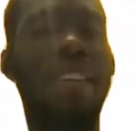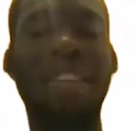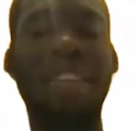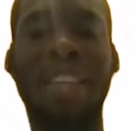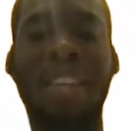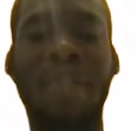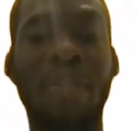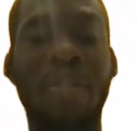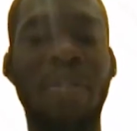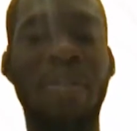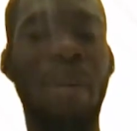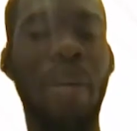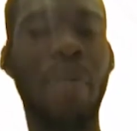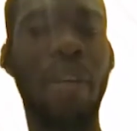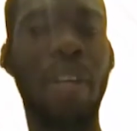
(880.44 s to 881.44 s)
I could give you to
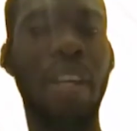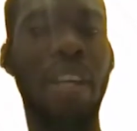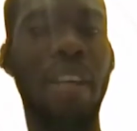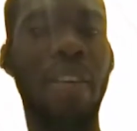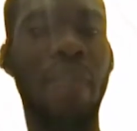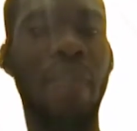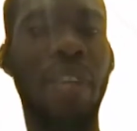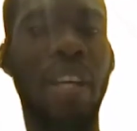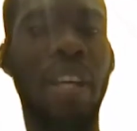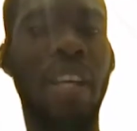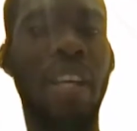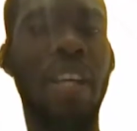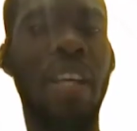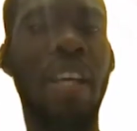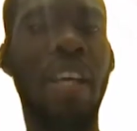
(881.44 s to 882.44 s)
make money
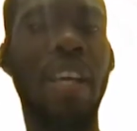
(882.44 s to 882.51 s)
online.